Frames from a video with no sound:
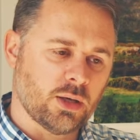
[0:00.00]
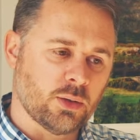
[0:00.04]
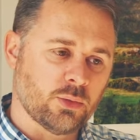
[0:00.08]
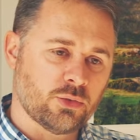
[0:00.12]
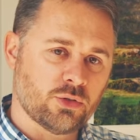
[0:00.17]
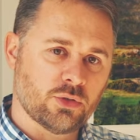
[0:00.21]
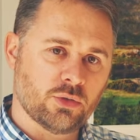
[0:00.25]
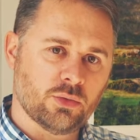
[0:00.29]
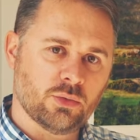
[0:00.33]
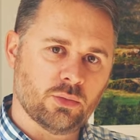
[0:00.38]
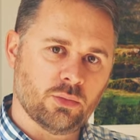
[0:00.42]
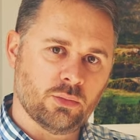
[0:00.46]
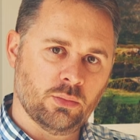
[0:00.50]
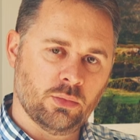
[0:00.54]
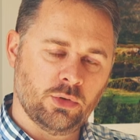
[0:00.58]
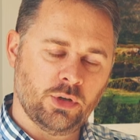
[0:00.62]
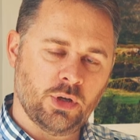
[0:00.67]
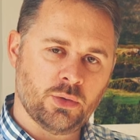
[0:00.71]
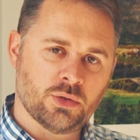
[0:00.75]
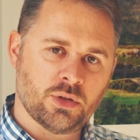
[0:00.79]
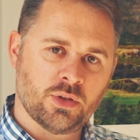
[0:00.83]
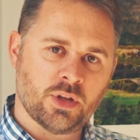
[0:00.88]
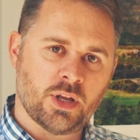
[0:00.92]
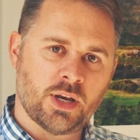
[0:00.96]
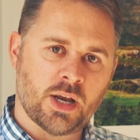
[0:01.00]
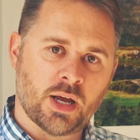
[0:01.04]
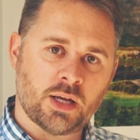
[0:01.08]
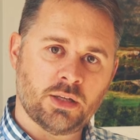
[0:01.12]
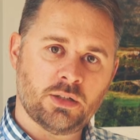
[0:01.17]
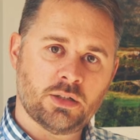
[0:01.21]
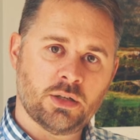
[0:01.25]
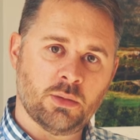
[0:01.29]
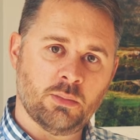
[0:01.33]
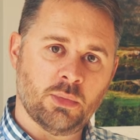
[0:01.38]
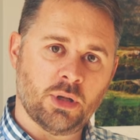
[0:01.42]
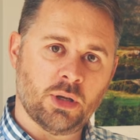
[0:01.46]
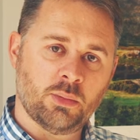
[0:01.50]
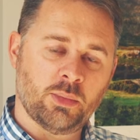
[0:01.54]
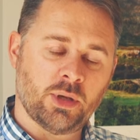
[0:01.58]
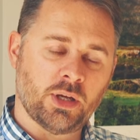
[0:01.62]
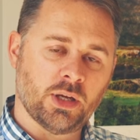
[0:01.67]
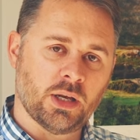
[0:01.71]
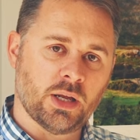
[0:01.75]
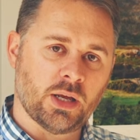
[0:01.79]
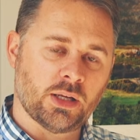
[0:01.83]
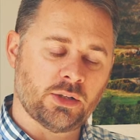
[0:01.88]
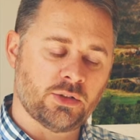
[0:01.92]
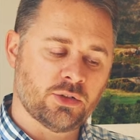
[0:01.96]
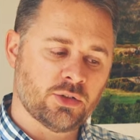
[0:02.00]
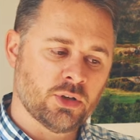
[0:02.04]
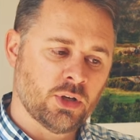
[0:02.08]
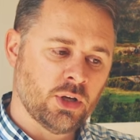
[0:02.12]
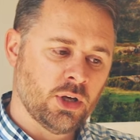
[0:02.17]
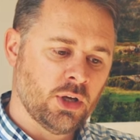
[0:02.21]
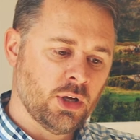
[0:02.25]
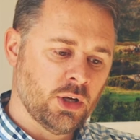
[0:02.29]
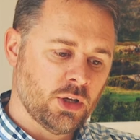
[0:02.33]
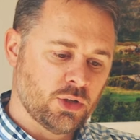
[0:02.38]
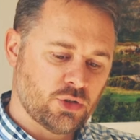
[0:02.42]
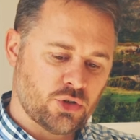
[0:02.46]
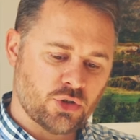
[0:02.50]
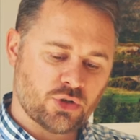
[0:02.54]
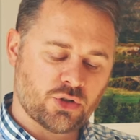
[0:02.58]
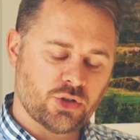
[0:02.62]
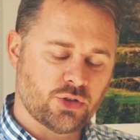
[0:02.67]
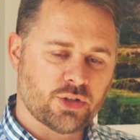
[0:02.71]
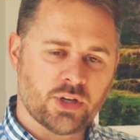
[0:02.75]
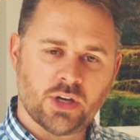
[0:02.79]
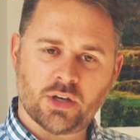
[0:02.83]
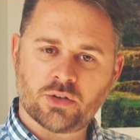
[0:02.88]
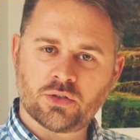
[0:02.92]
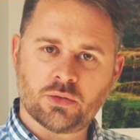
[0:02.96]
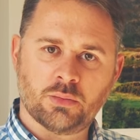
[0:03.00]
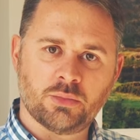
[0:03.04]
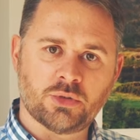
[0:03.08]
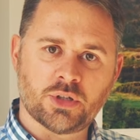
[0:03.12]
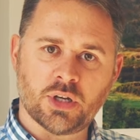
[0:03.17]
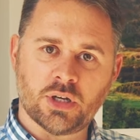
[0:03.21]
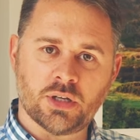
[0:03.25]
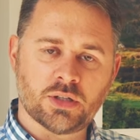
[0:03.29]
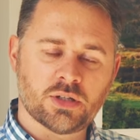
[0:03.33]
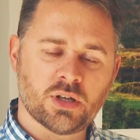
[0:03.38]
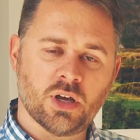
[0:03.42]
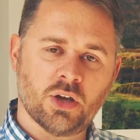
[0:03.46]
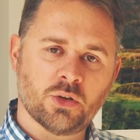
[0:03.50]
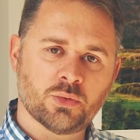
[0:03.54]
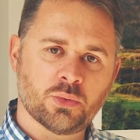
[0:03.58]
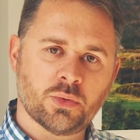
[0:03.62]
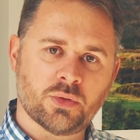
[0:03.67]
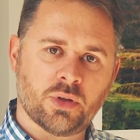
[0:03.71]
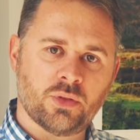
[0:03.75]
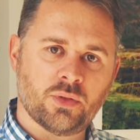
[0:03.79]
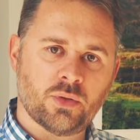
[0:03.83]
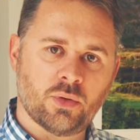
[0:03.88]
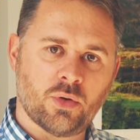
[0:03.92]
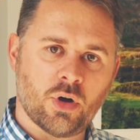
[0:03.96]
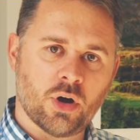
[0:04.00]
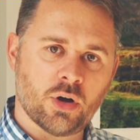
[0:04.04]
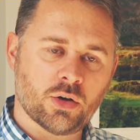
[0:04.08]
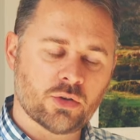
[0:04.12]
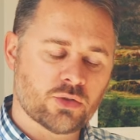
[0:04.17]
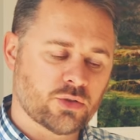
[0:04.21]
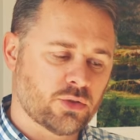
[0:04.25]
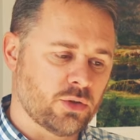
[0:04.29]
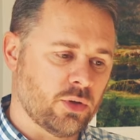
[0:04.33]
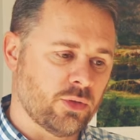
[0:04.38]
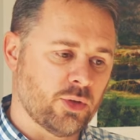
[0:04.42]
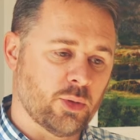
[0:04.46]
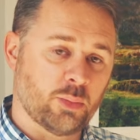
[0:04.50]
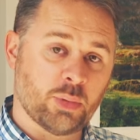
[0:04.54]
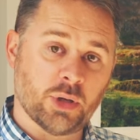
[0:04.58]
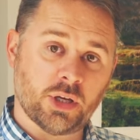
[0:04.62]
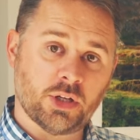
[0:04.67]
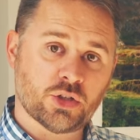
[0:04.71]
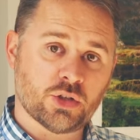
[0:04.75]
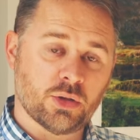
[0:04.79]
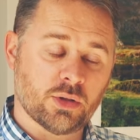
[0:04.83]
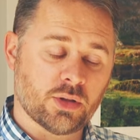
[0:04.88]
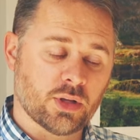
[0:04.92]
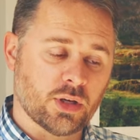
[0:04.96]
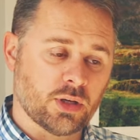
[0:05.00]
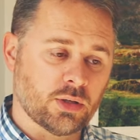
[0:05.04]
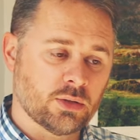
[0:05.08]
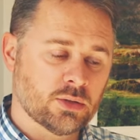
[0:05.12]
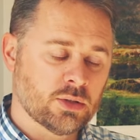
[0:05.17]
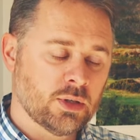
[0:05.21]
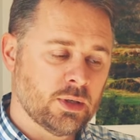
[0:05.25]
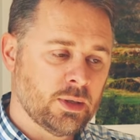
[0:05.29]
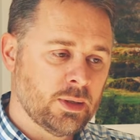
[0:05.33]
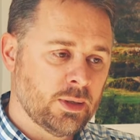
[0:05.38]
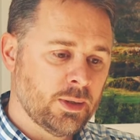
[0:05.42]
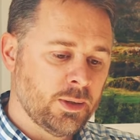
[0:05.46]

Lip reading: I was using the 90mm lens just to take some details within the rocks on the beach and things.